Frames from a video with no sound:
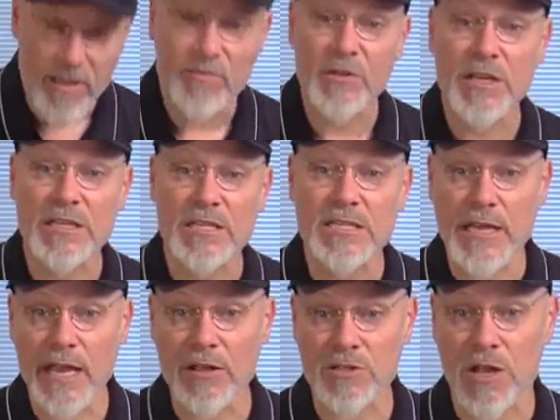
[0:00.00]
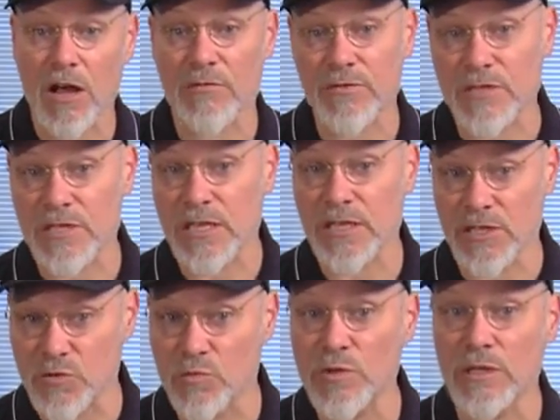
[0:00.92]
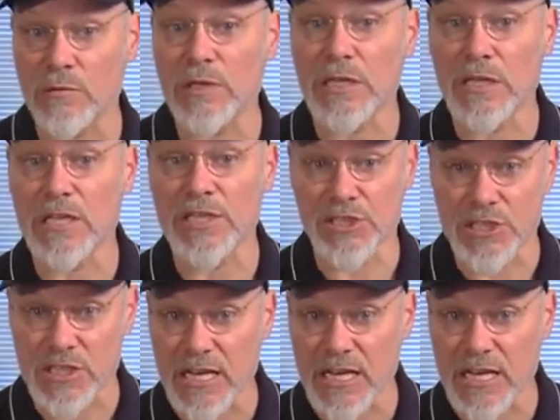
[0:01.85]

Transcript: If you get the scales off, the skin is really, really delicious.